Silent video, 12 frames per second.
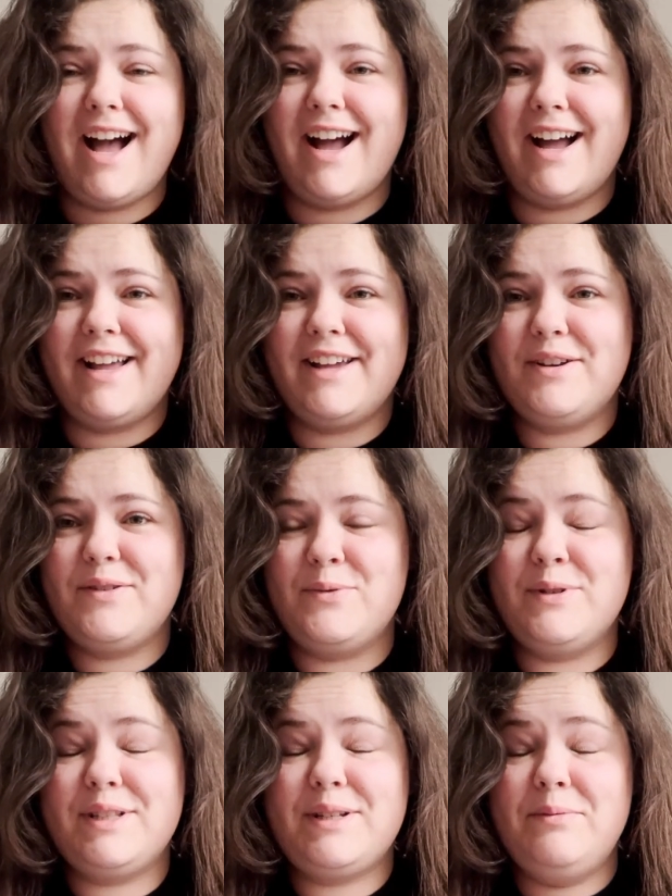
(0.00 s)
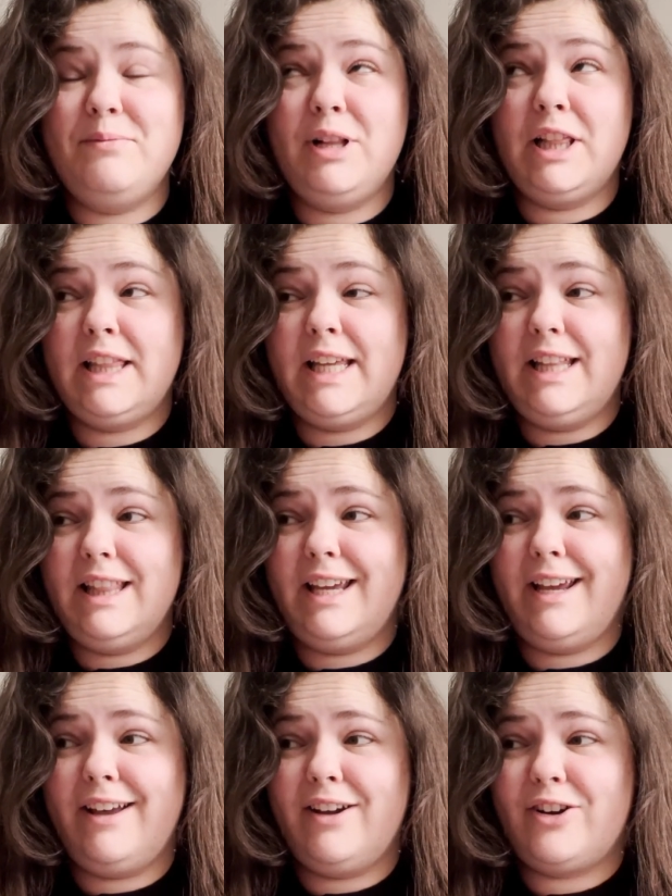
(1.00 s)
I was
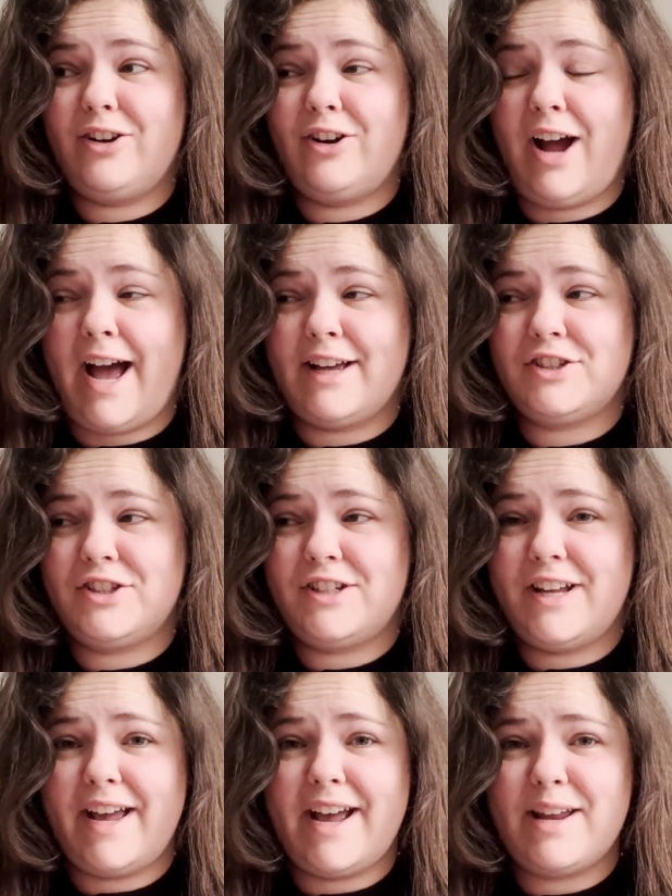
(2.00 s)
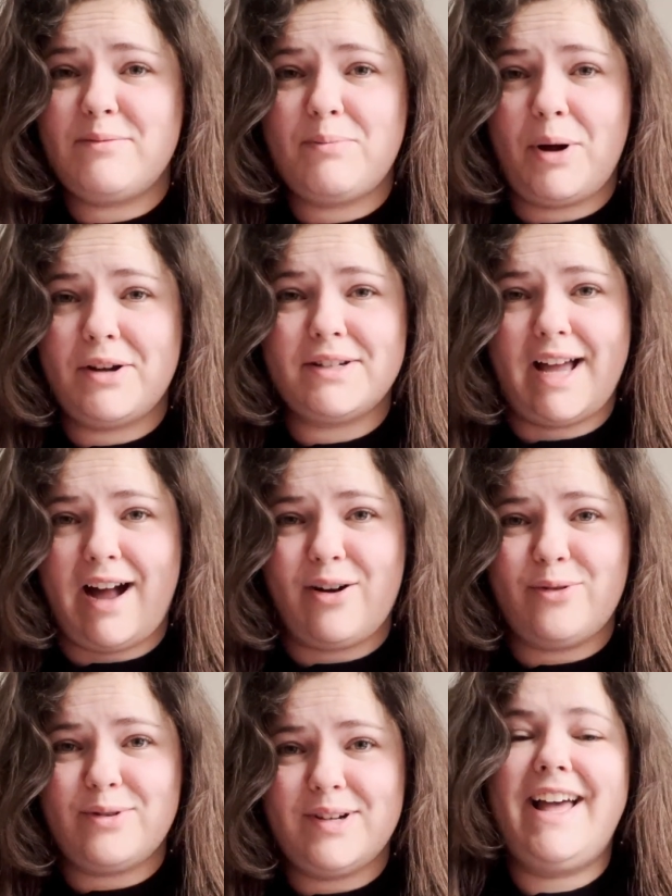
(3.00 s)
completely crashed and burned
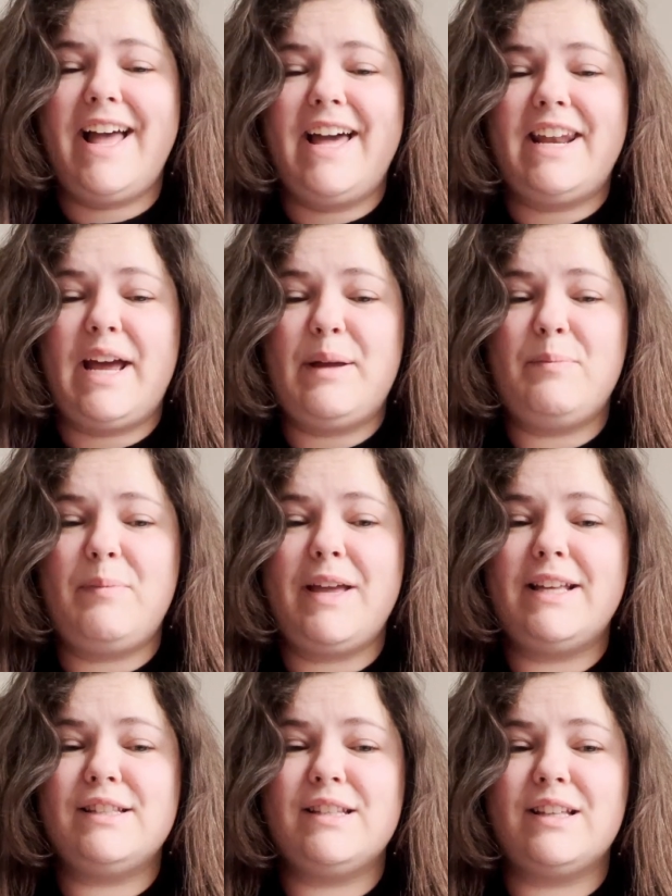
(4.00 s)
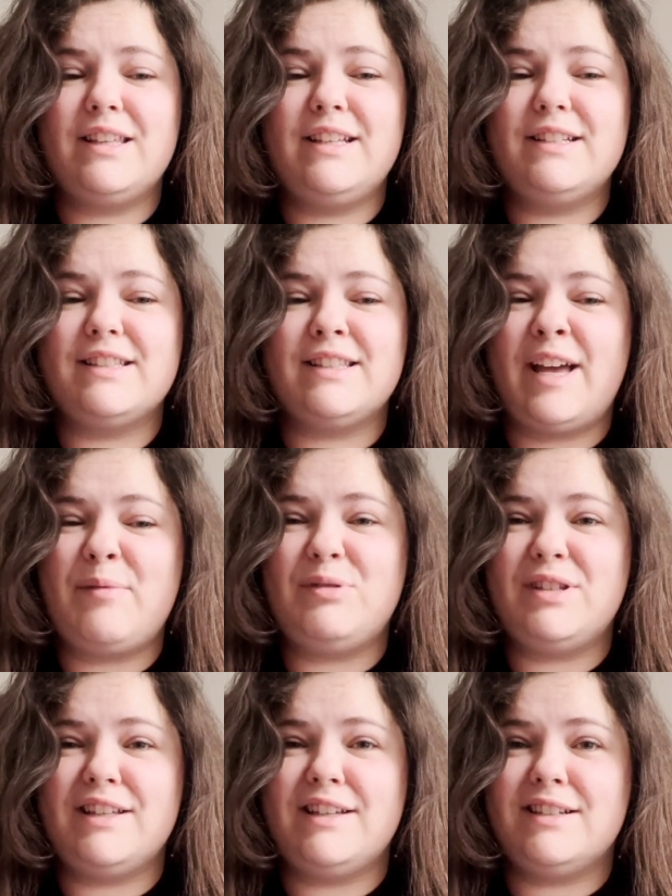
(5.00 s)
out, and I basically
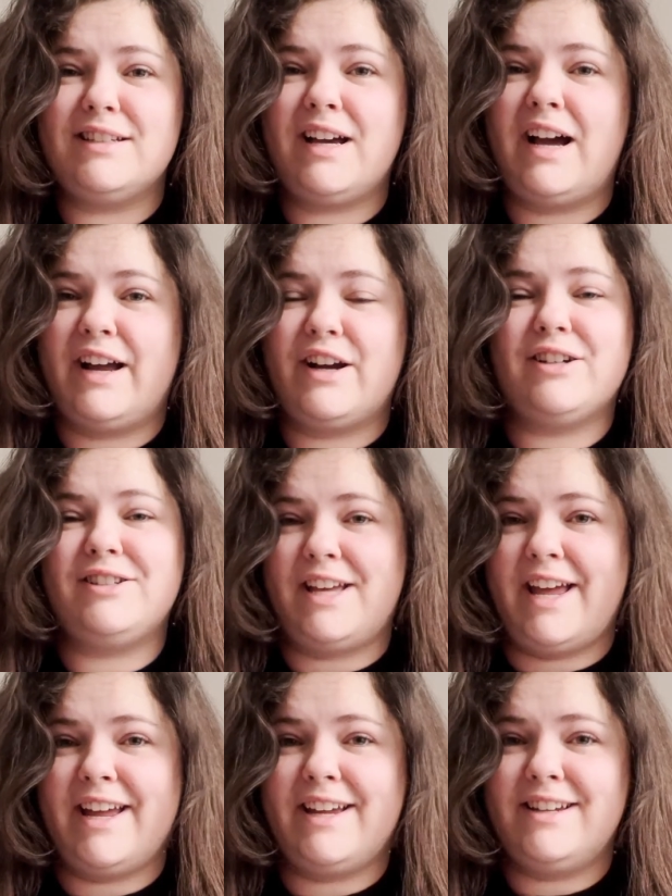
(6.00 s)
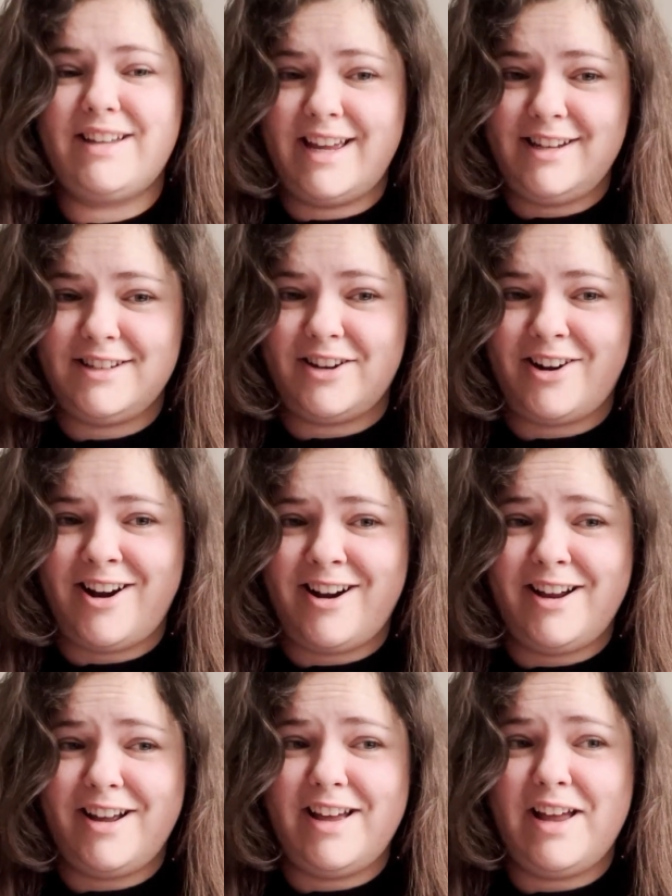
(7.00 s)
slept the entire day, ate
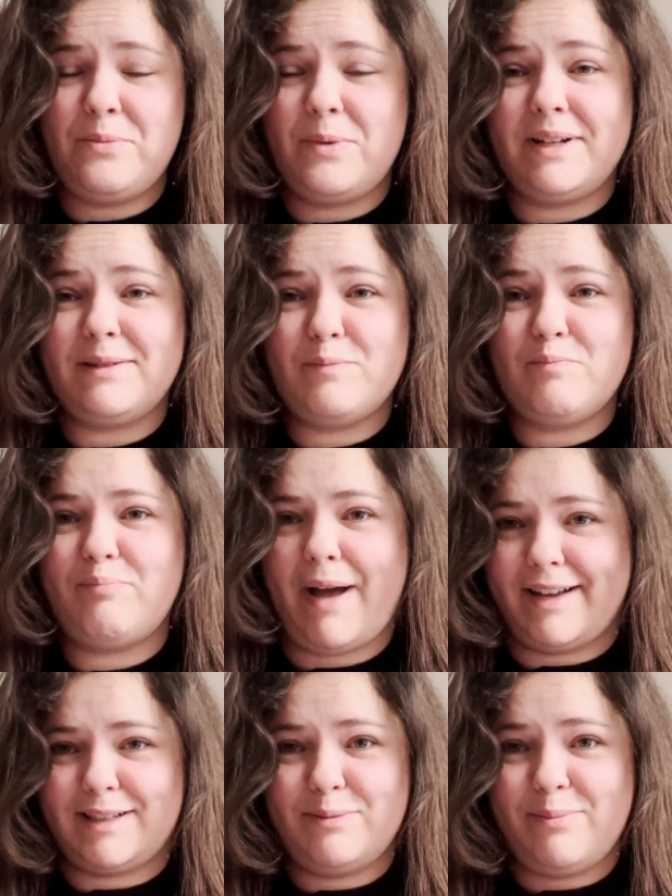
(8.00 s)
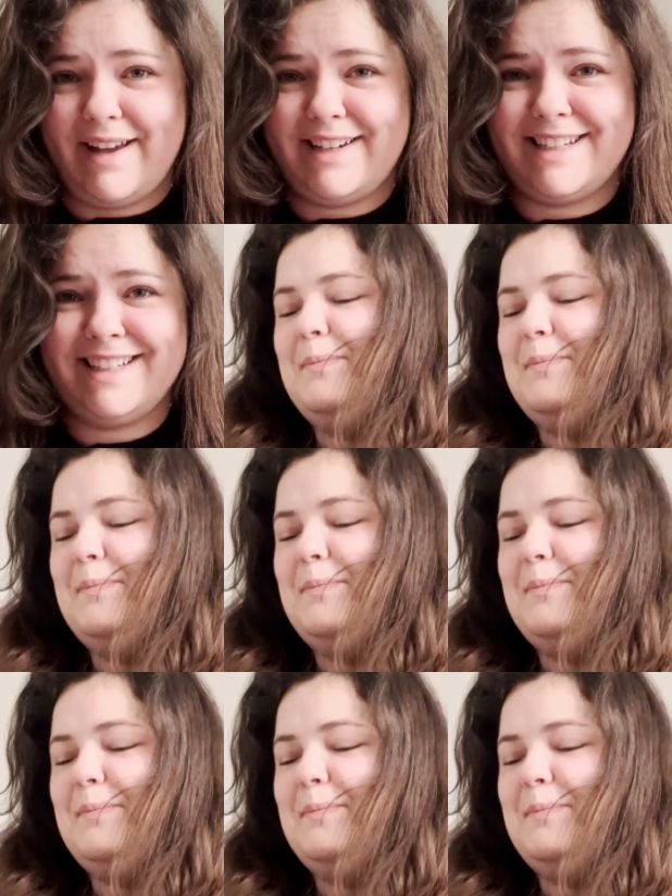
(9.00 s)
dinner, and went back to bed.